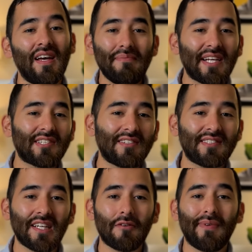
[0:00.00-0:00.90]
Make sure to
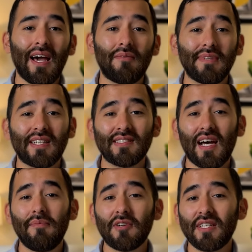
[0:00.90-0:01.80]
stick around because
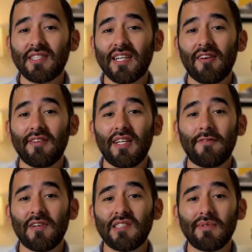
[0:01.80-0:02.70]
I'm going to share the
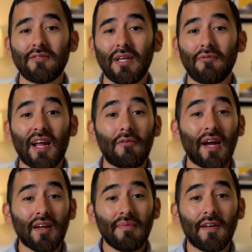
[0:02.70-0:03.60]
difference between what I
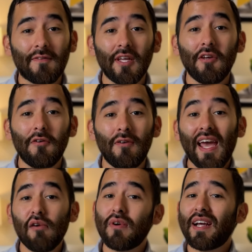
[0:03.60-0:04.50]
recommend for you
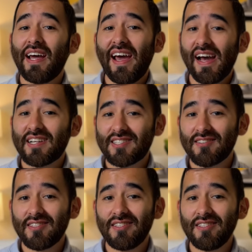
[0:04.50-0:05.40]
and what I
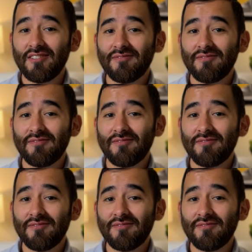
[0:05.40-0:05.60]
actually do.